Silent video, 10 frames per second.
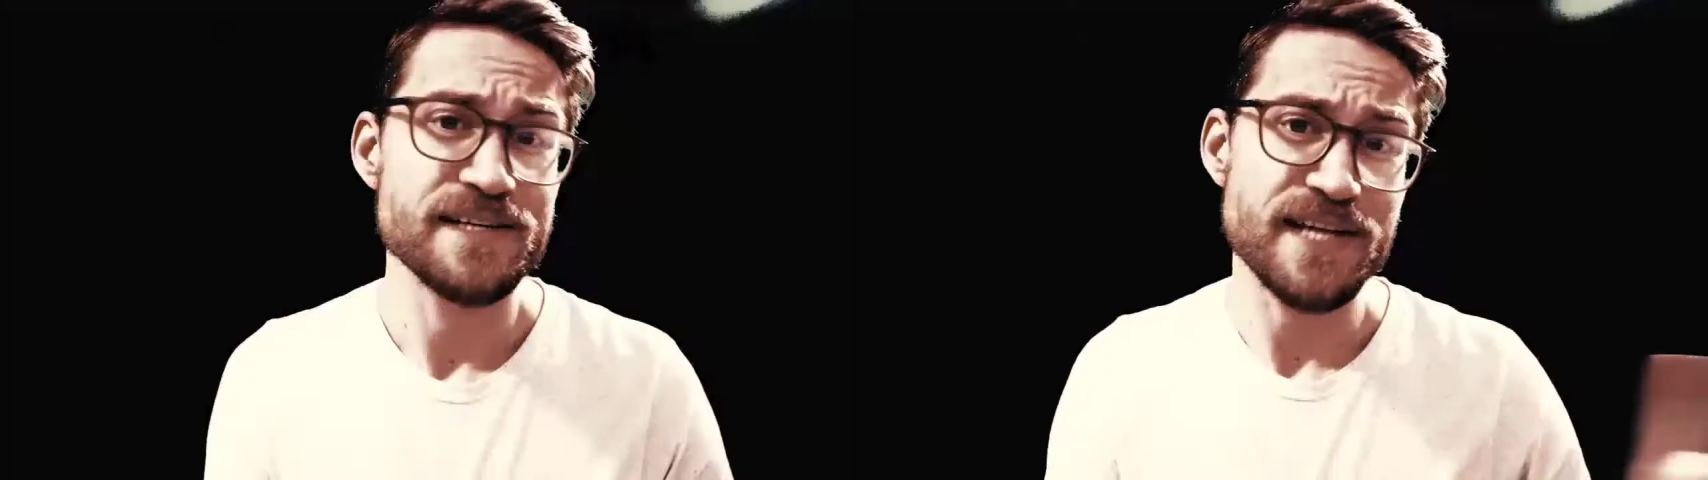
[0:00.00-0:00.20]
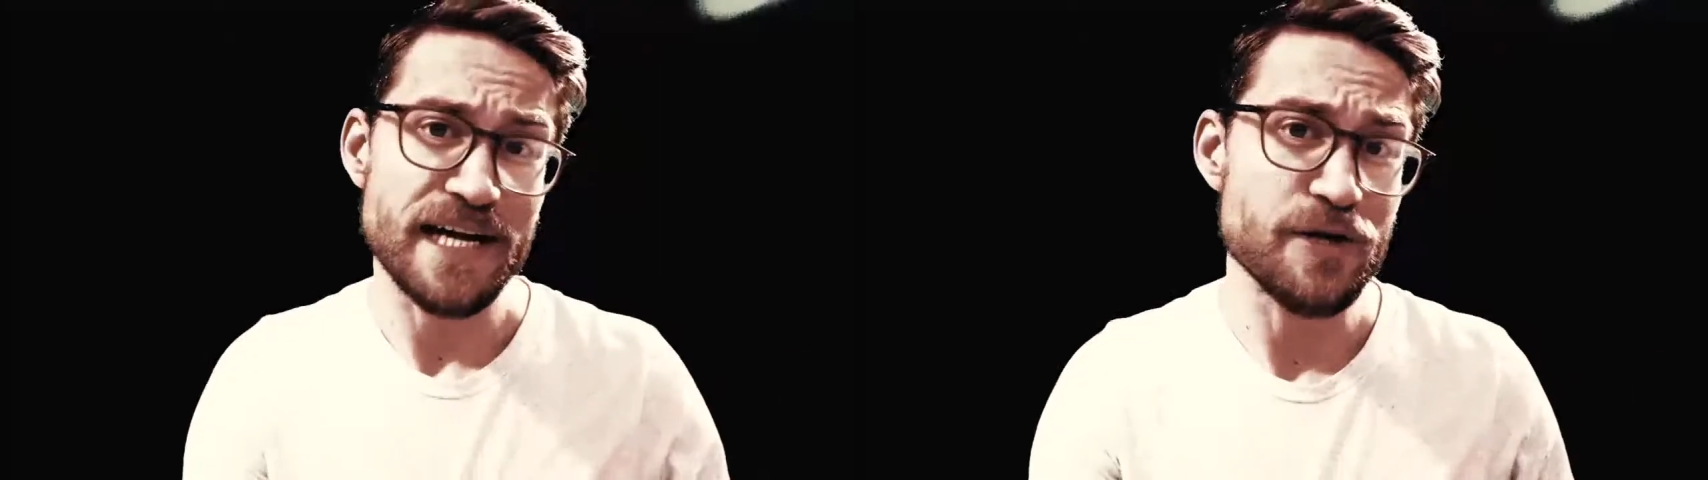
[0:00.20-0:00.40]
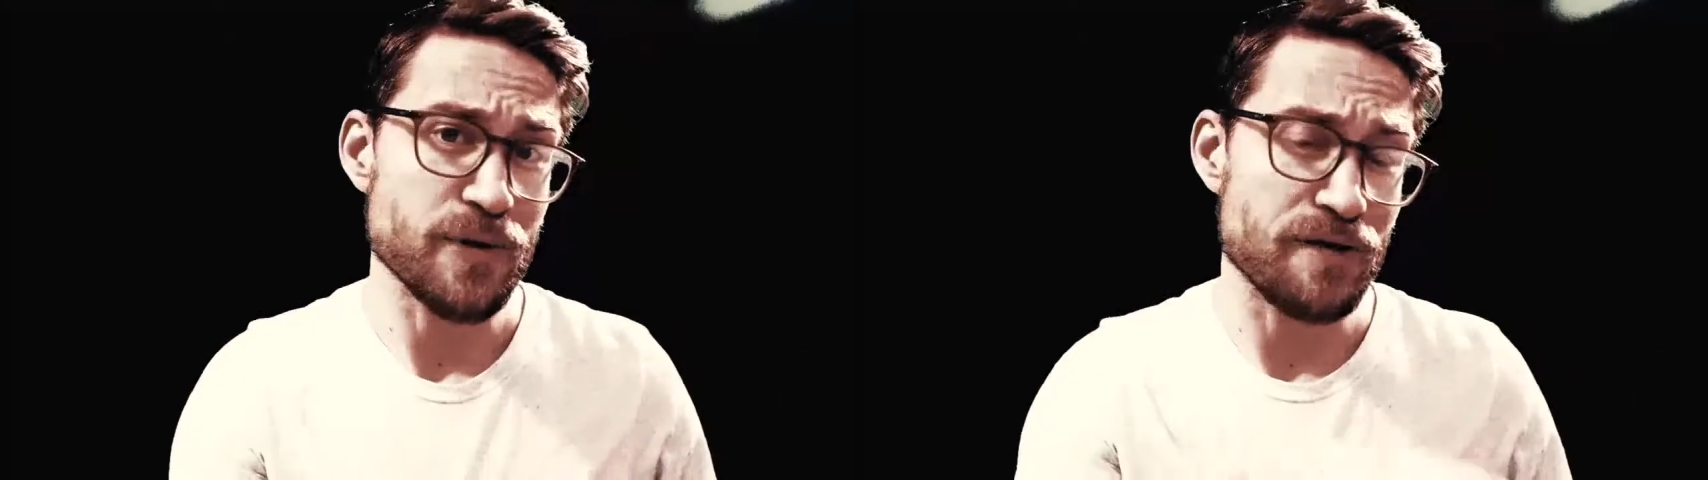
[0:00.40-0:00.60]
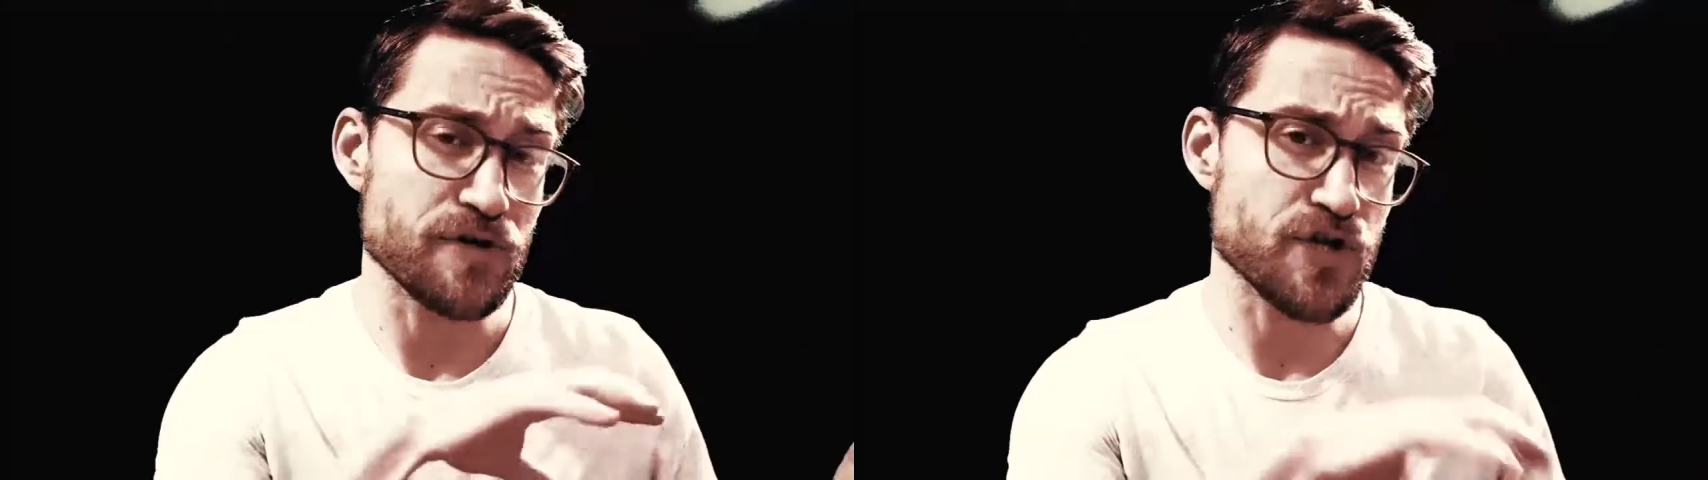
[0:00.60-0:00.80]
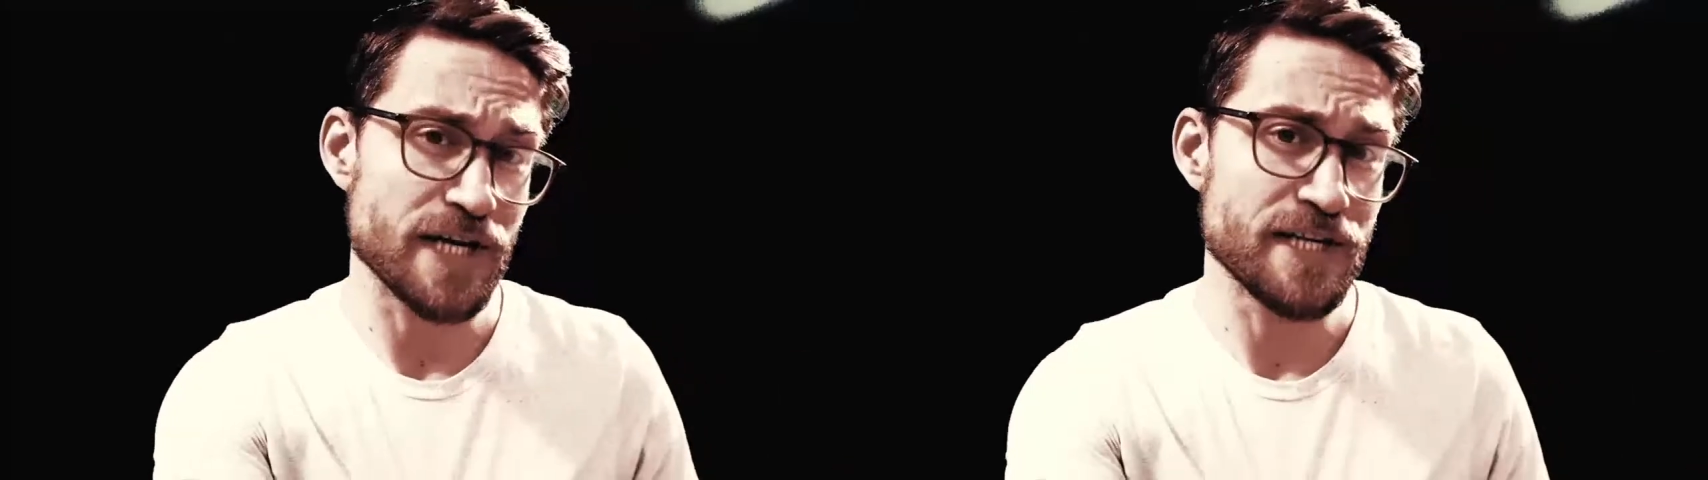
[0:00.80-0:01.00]
Side note, if you're
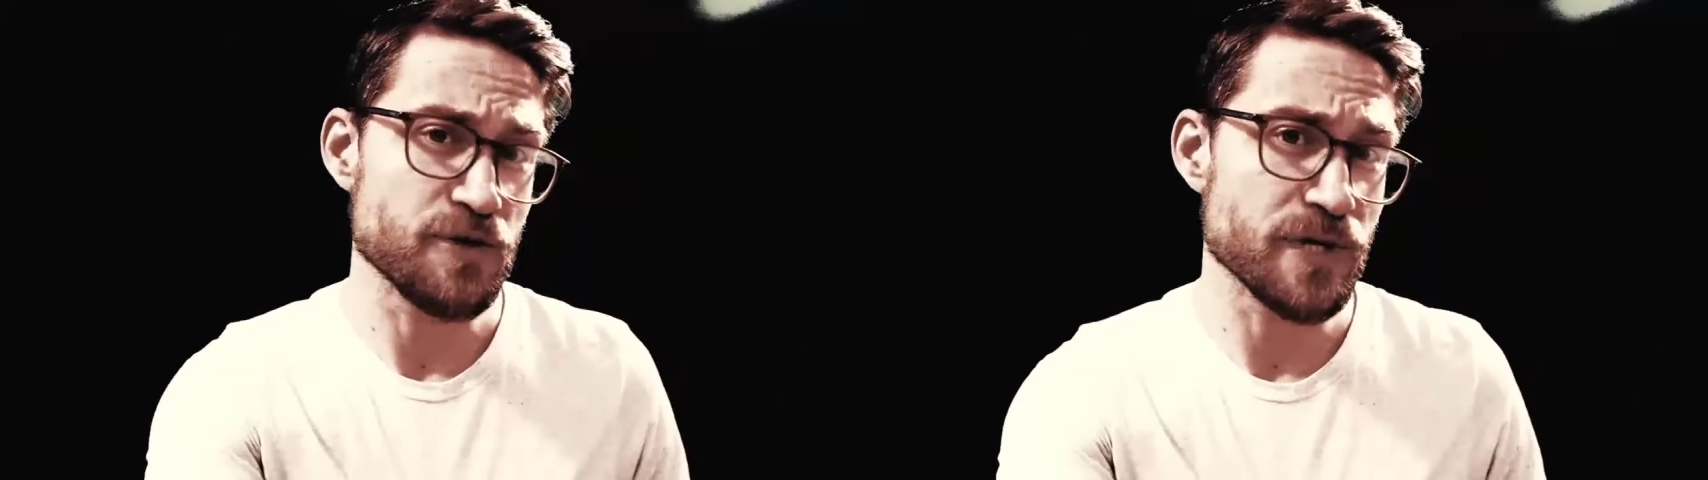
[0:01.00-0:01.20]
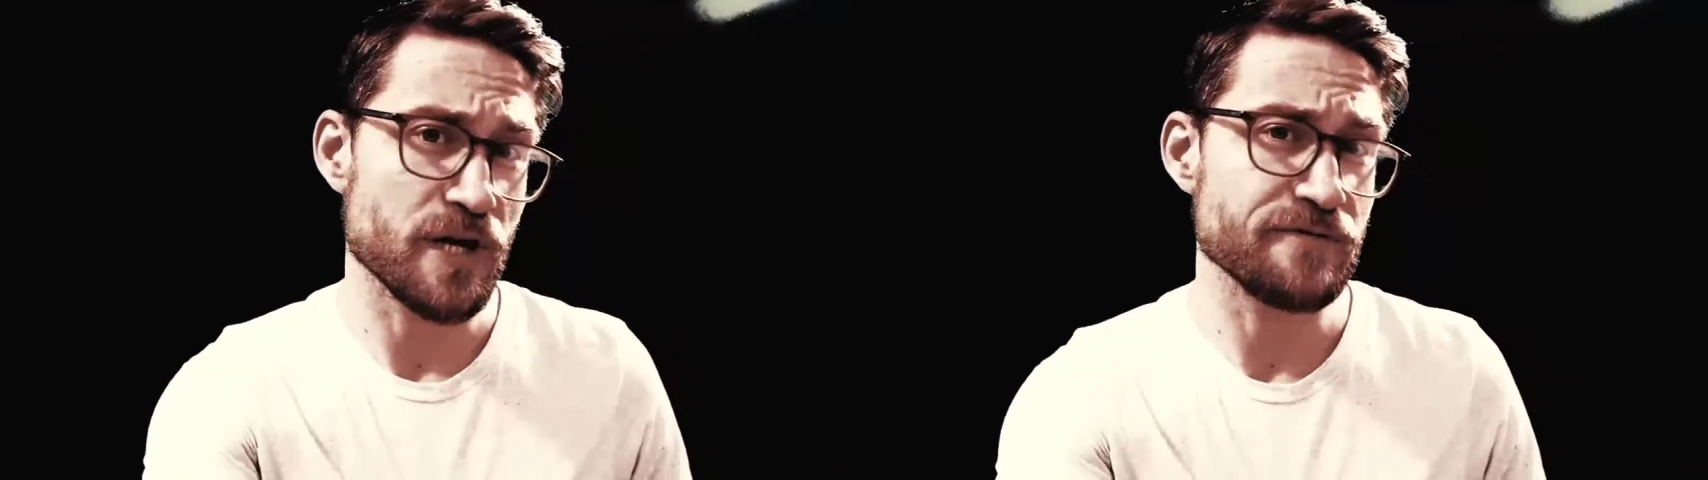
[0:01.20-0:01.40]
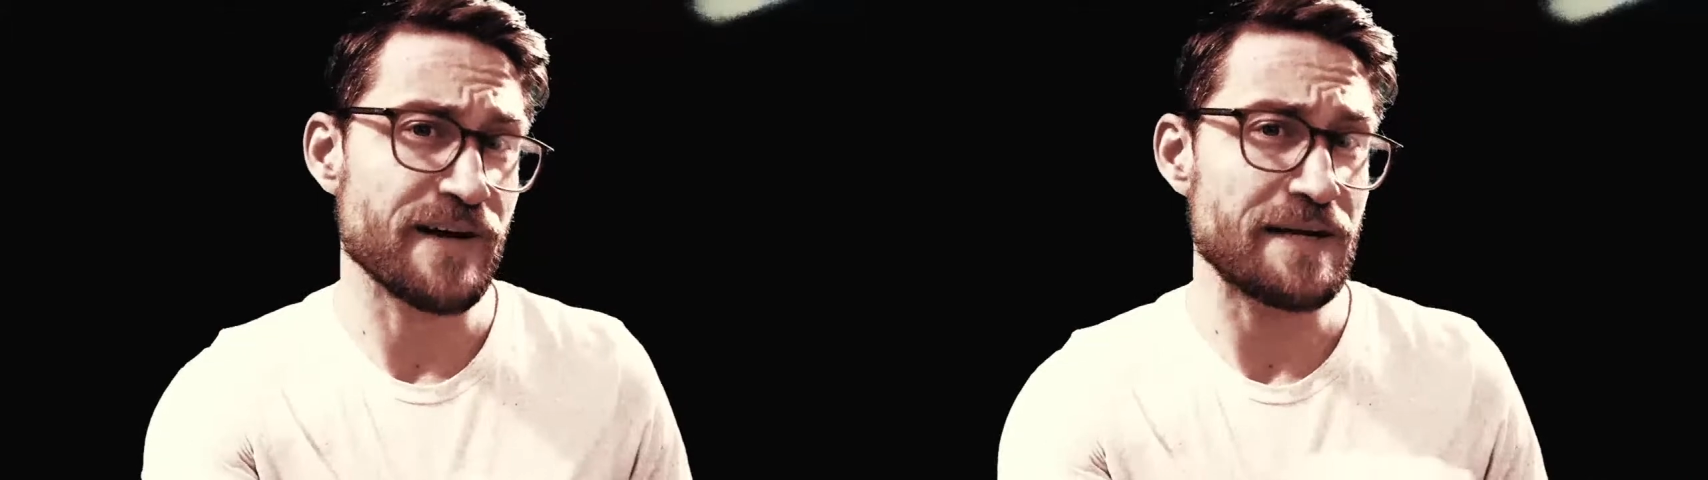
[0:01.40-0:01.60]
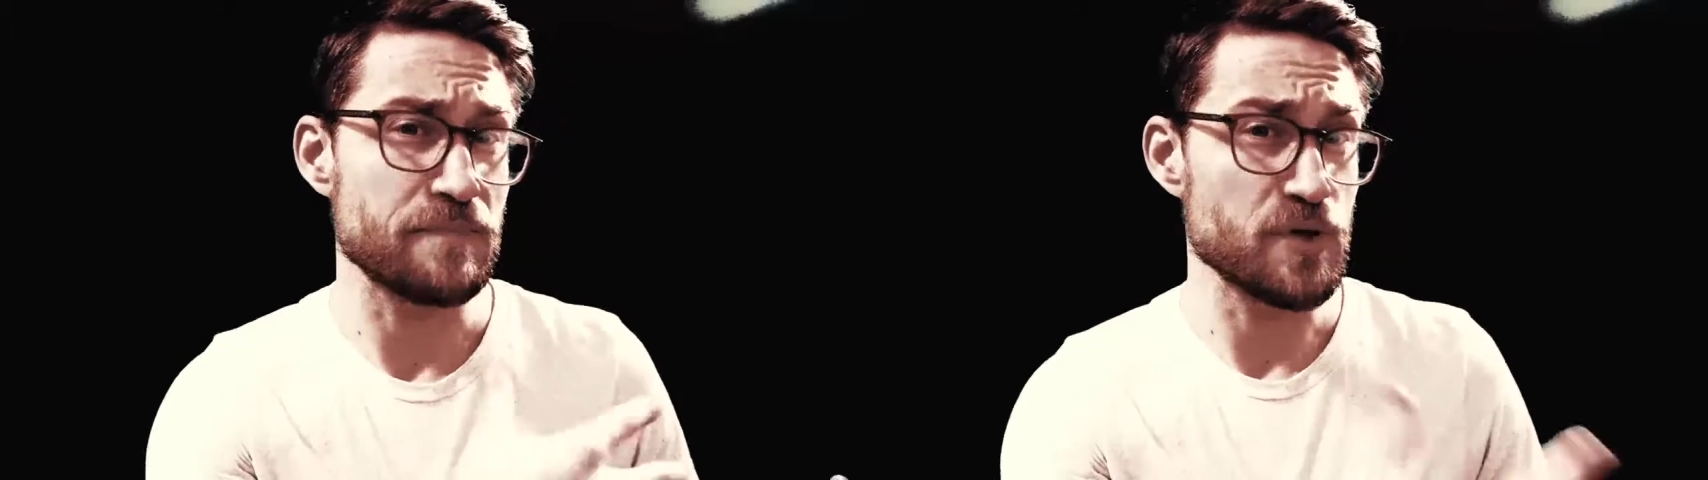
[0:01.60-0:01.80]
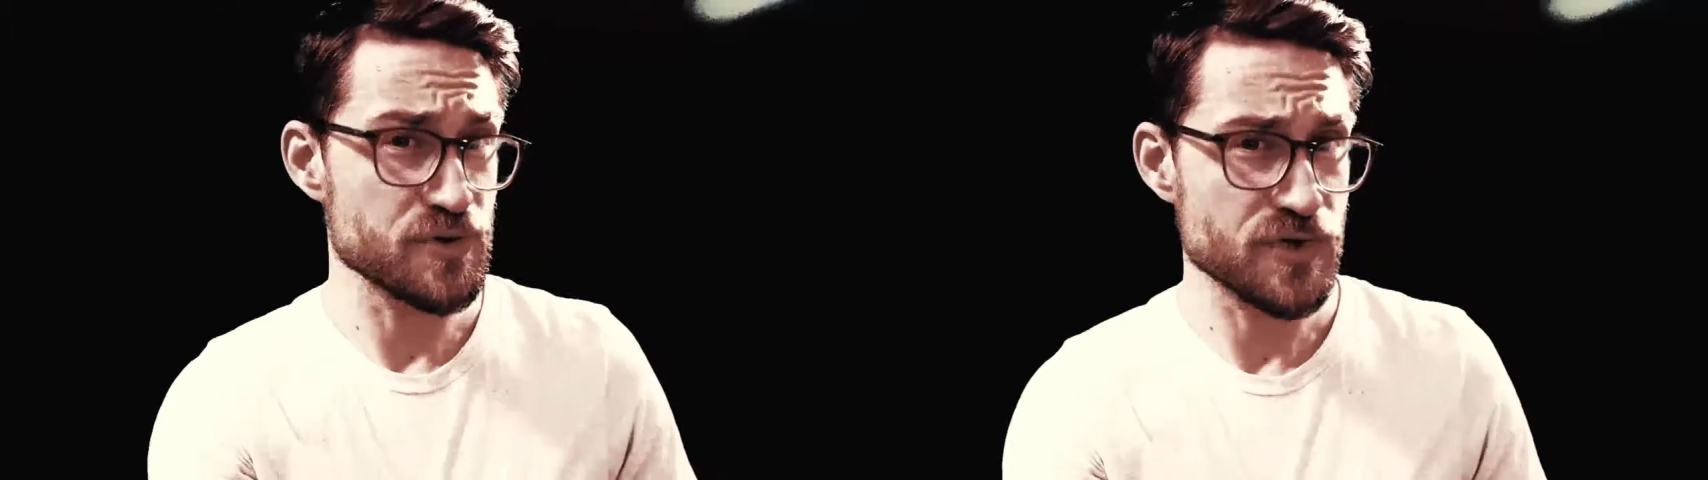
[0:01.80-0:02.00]
trying to do an online
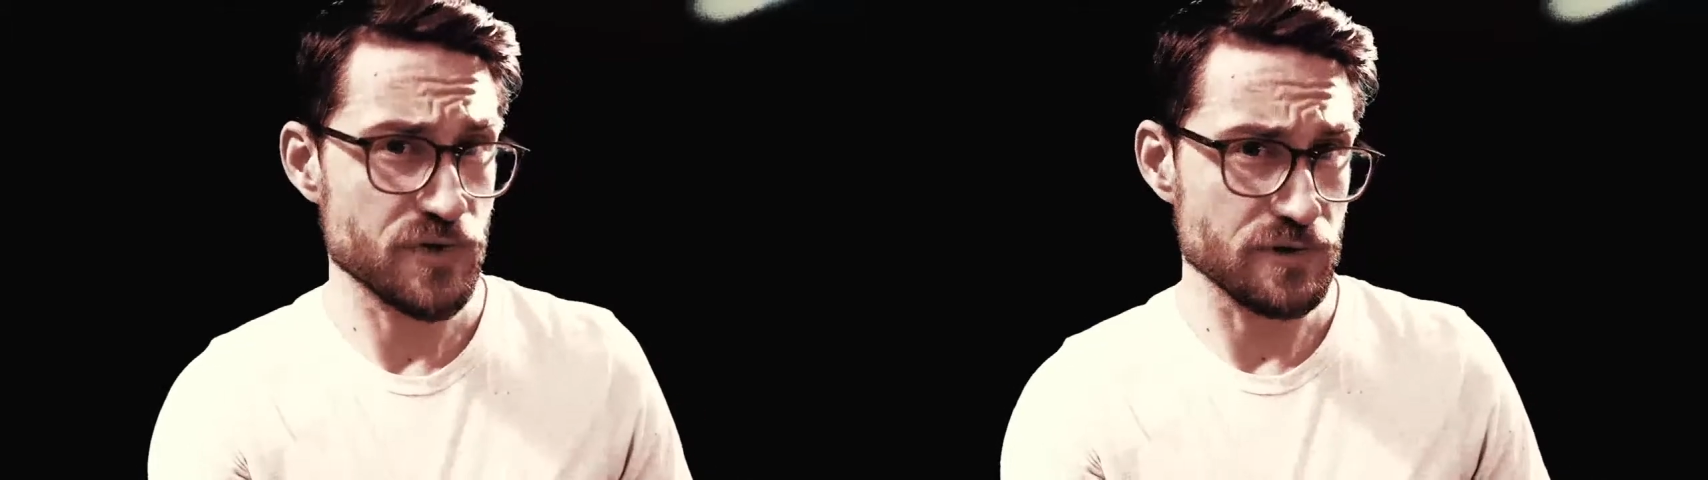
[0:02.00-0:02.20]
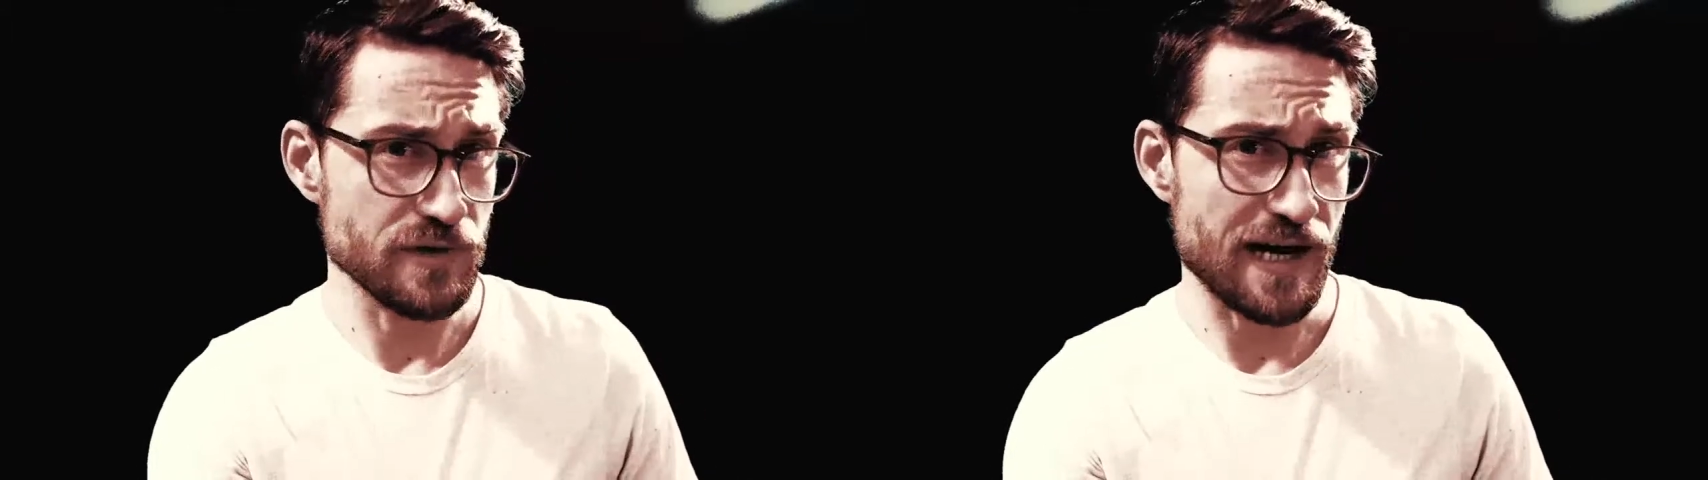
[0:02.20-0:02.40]
musical,